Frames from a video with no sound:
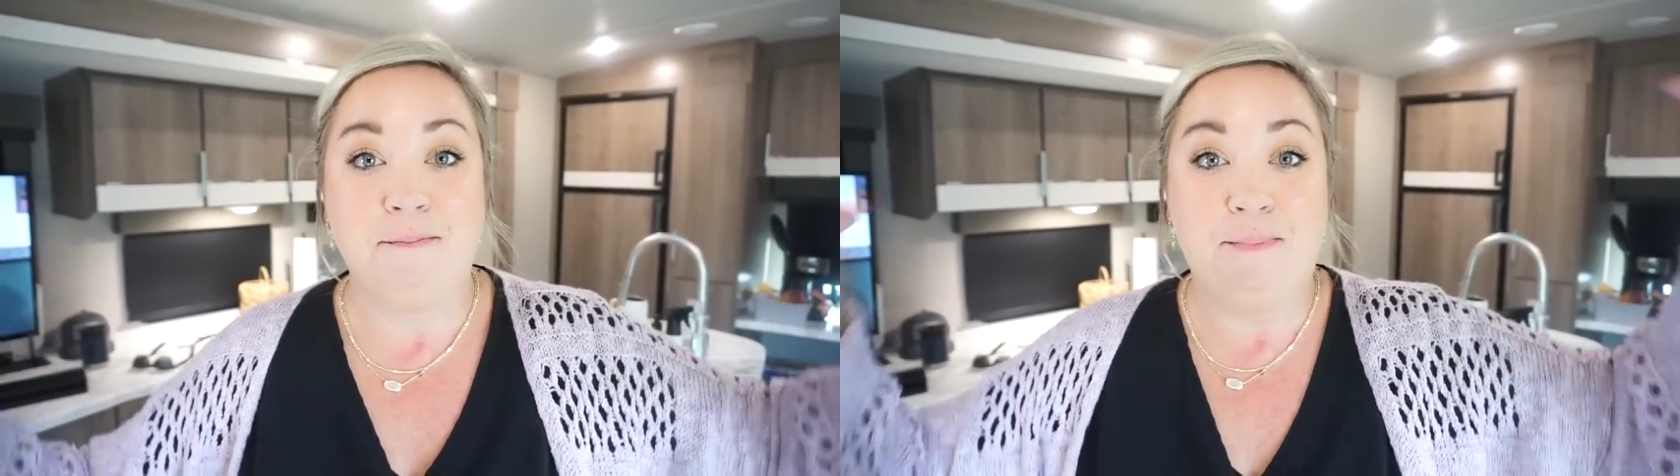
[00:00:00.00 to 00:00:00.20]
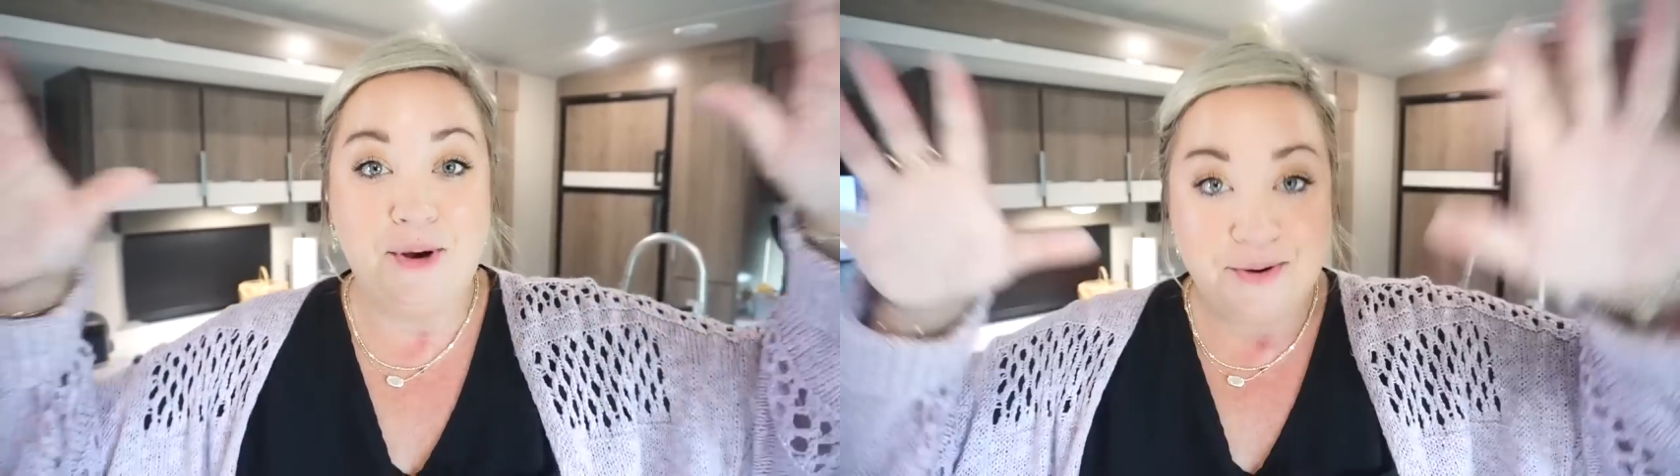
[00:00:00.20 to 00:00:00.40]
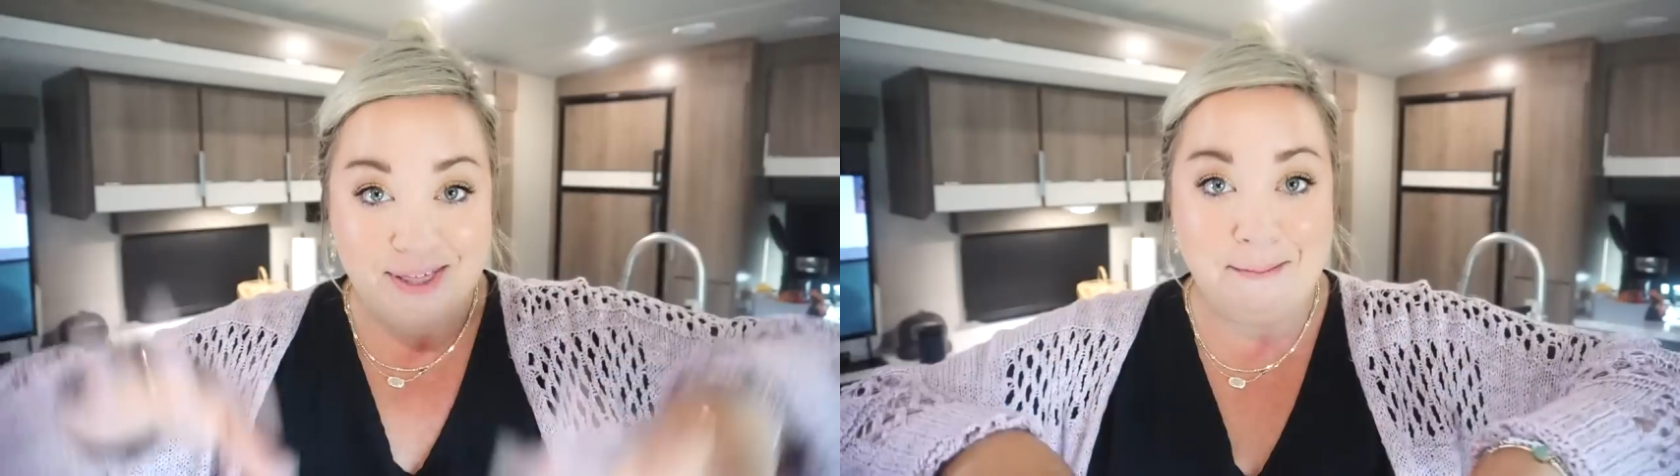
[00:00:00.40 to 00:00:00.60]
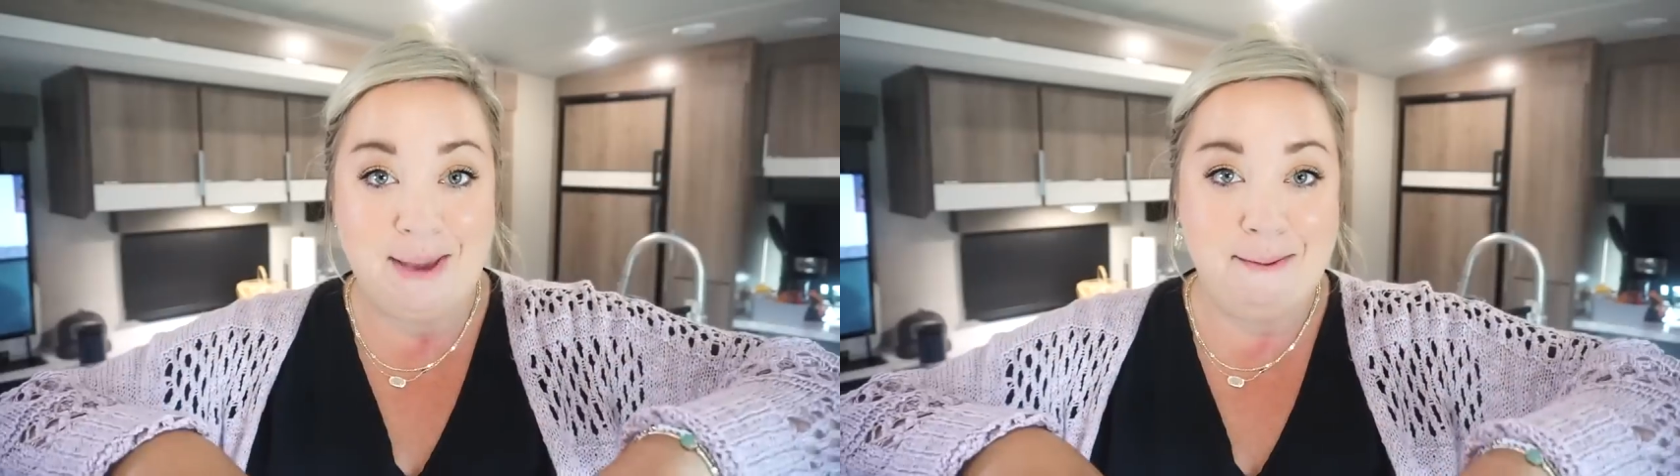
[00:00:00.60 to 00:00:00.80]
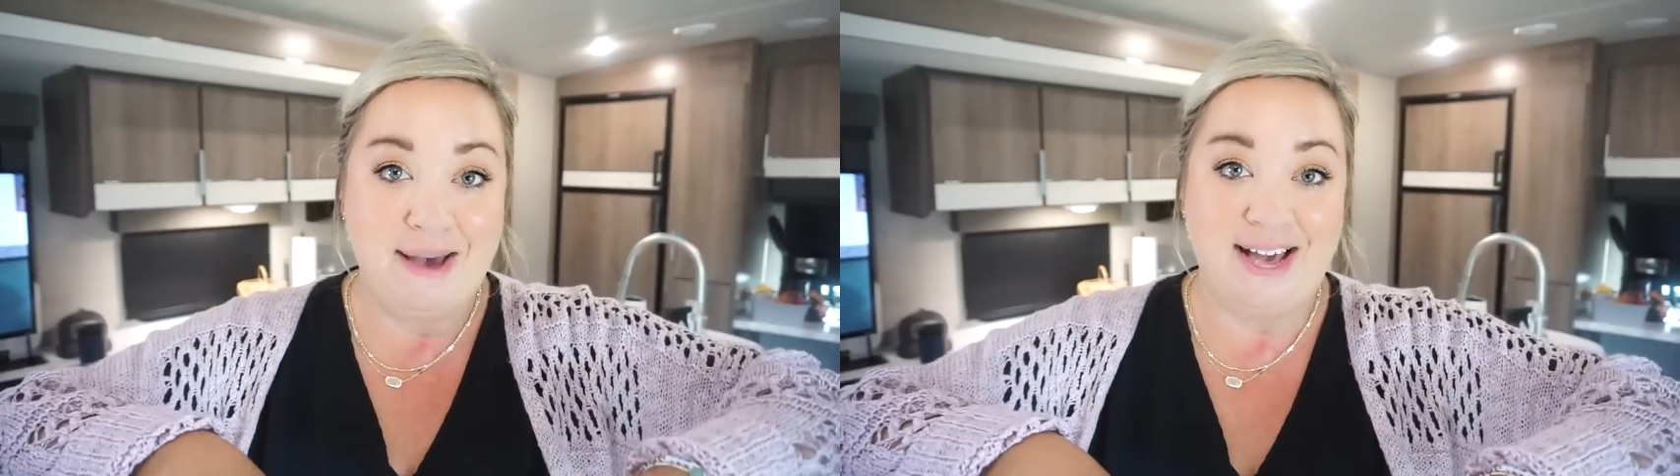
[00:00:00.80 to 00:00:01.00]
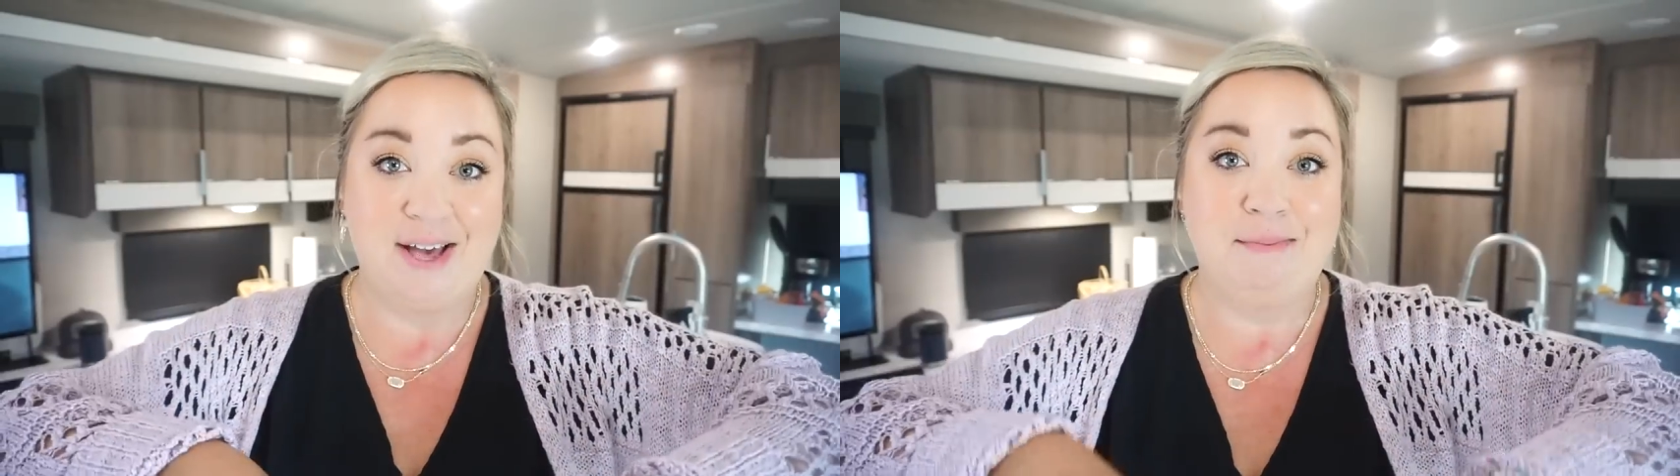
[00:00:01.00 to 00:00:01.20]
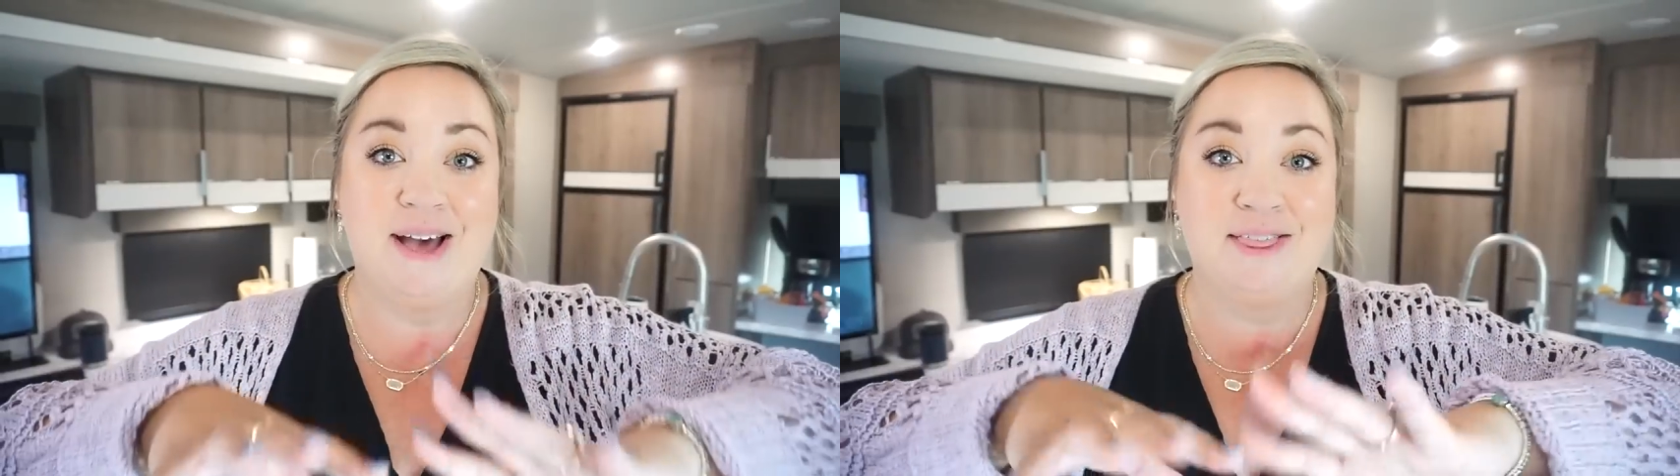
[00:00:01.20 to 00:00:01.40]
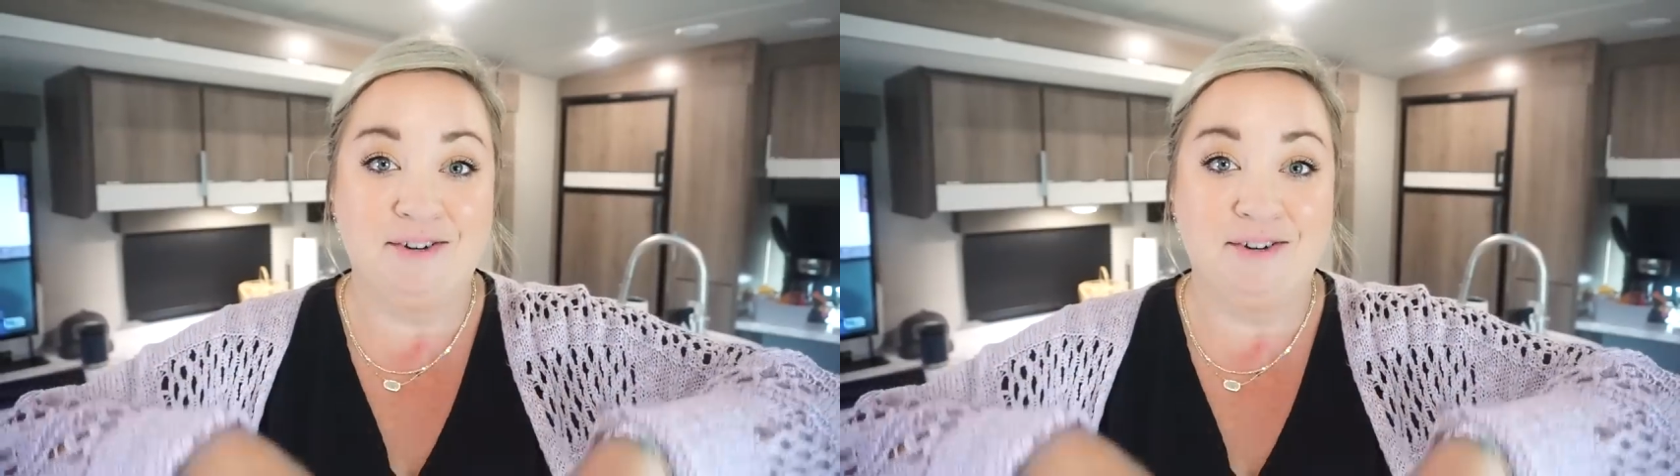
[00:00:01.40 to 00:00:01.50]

to both meet back up at